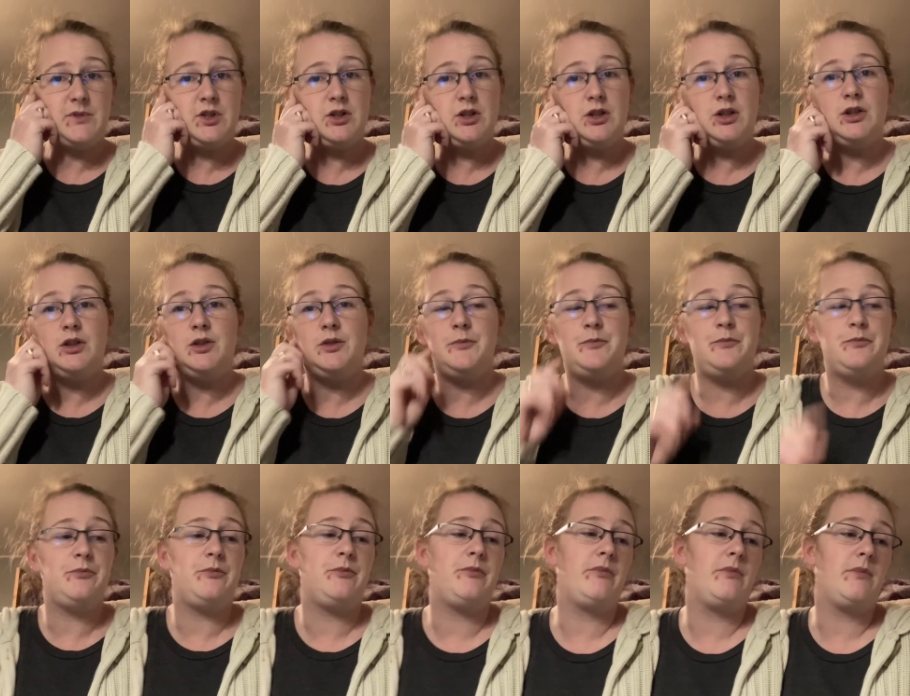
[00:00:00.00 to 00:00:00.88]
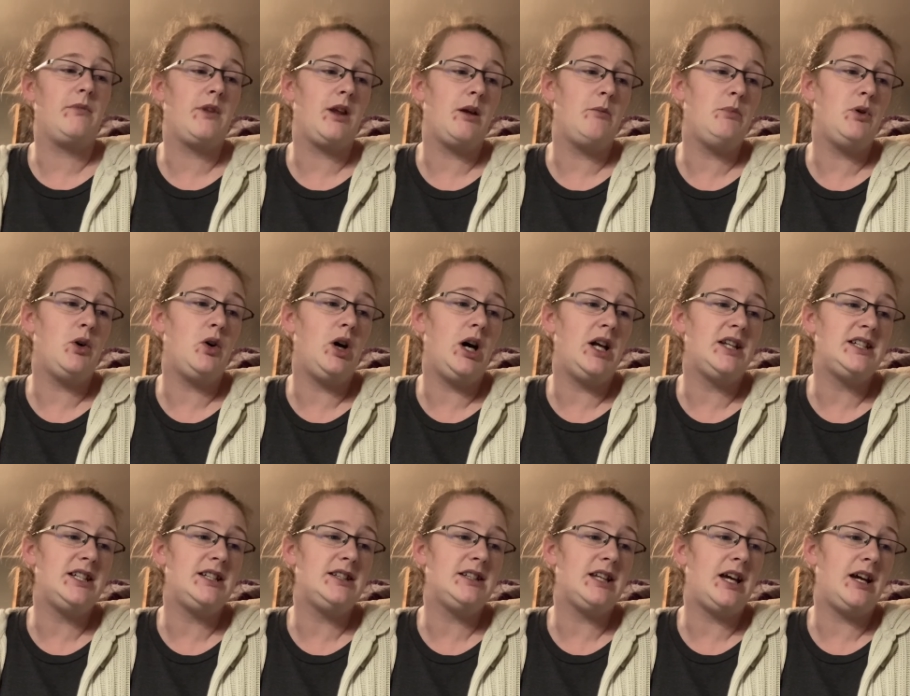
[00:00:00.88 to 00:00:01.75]
So, but I
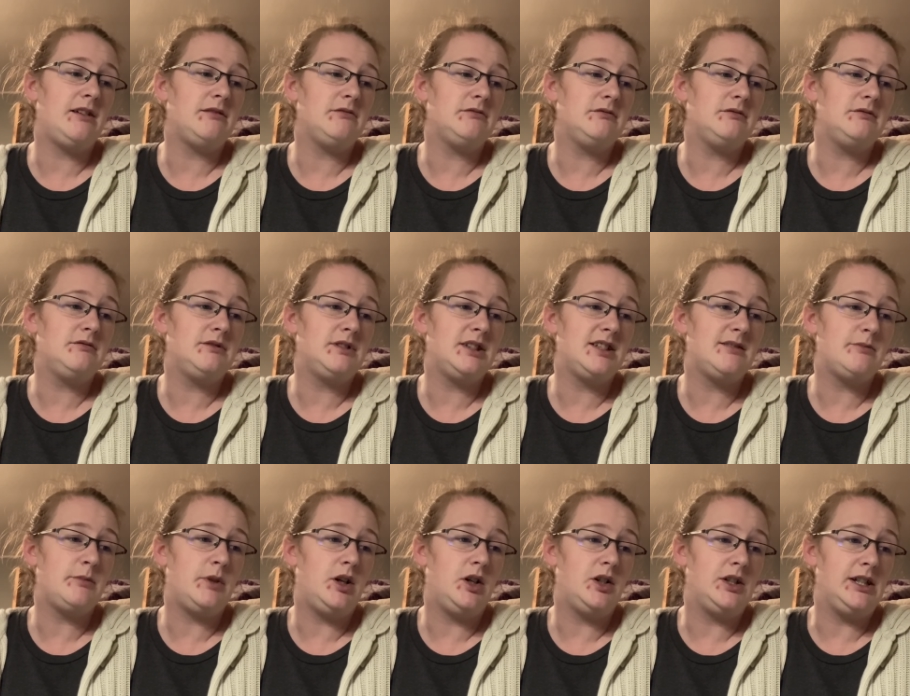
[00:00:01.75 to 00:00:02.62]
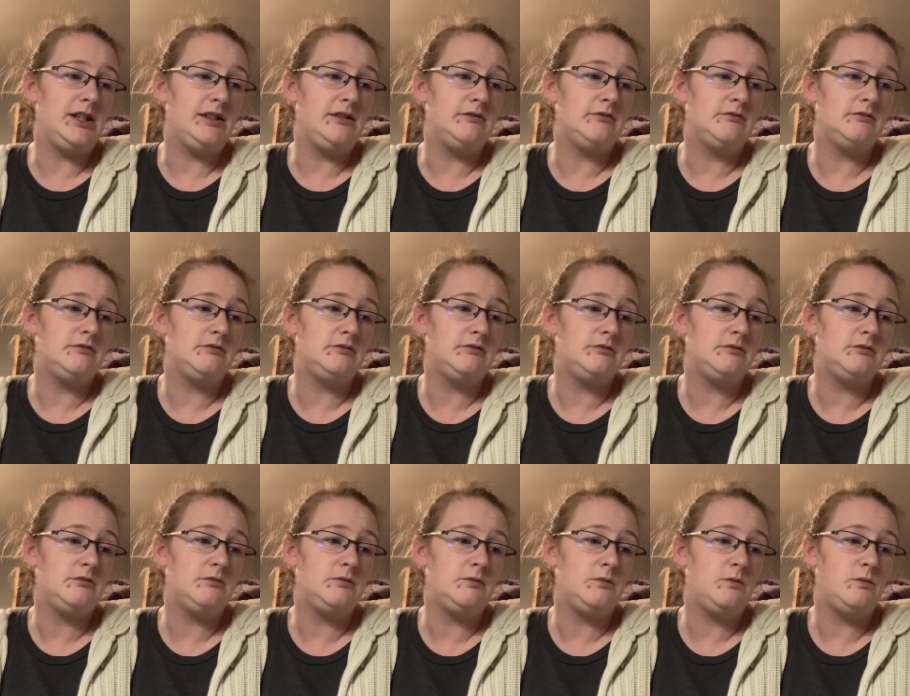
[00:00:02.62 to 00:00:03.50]
did that this morning
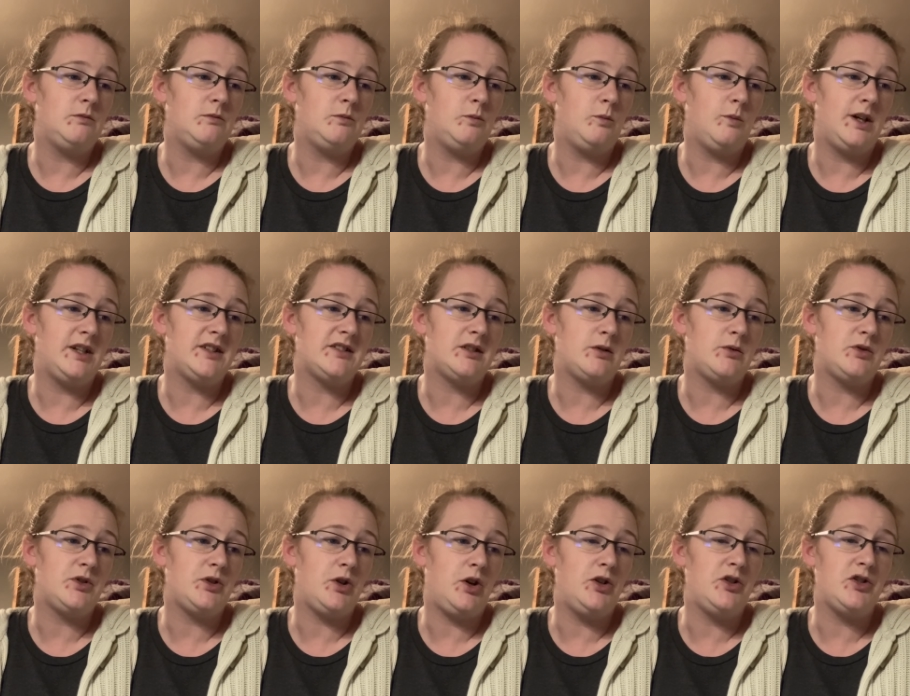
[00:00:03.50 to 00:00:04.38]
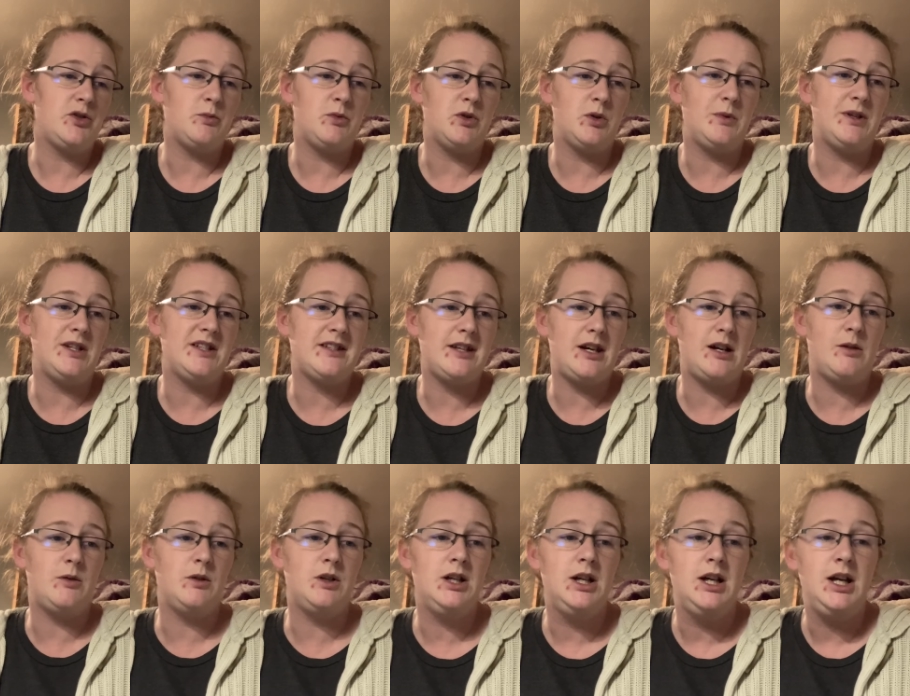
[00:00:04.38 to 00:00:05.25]
whilst I was sorting some other bits
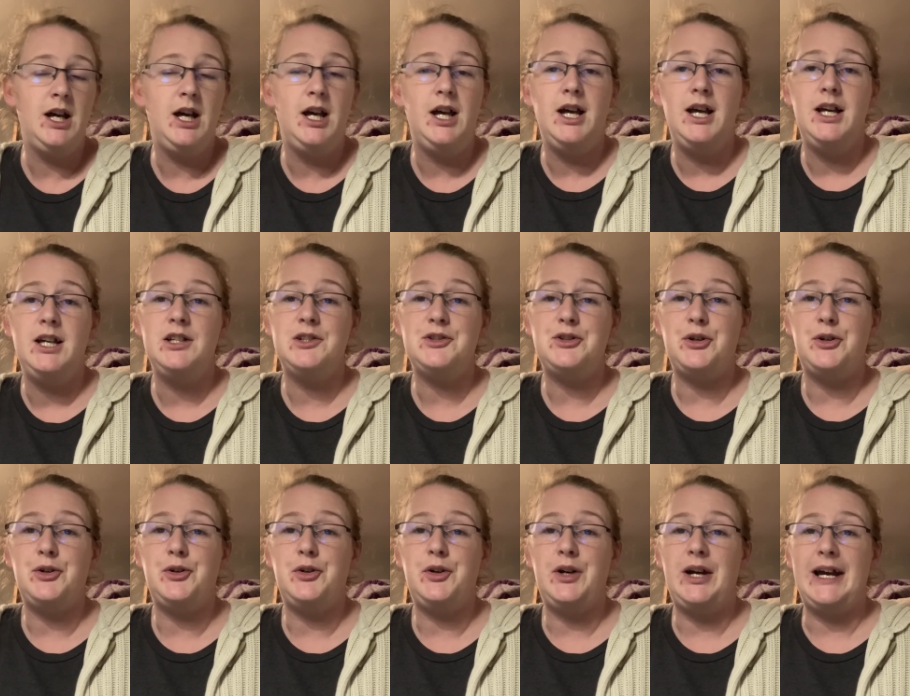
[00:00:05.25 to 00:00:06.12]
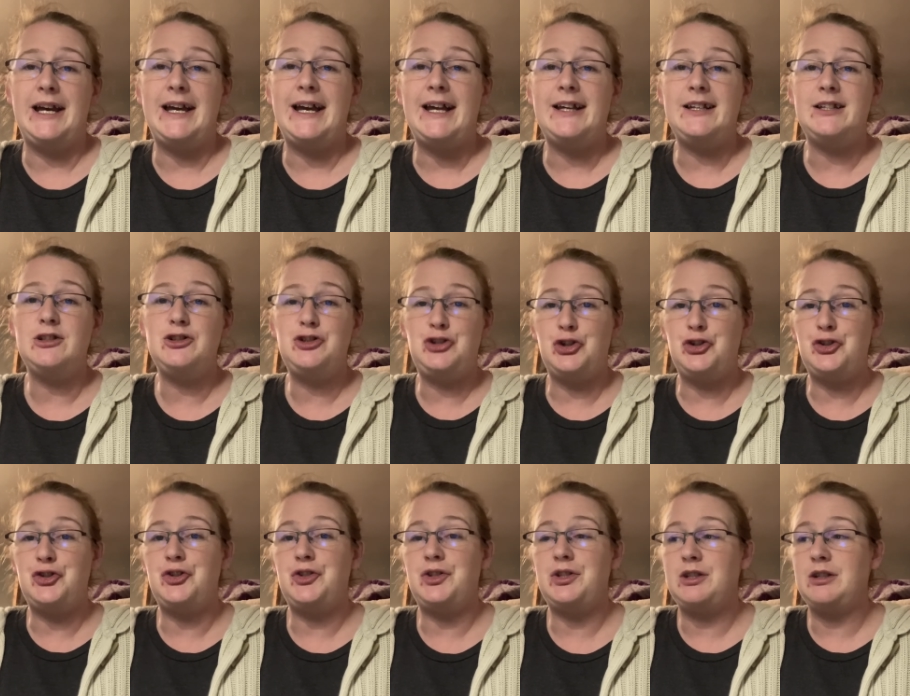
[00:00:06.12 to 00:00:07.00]
out. So I can
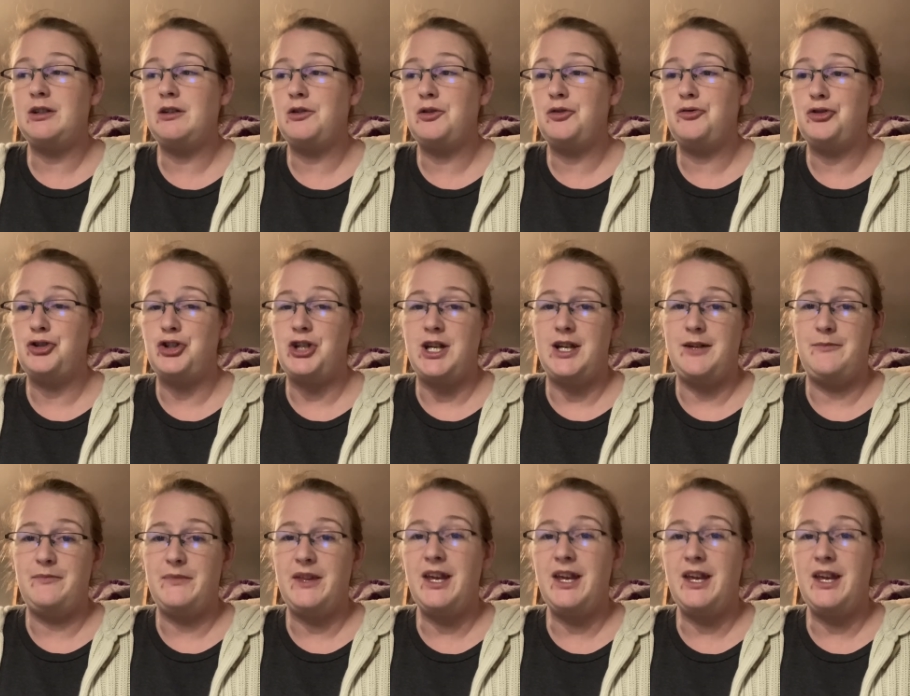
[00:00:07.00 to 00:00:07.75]
just crochet,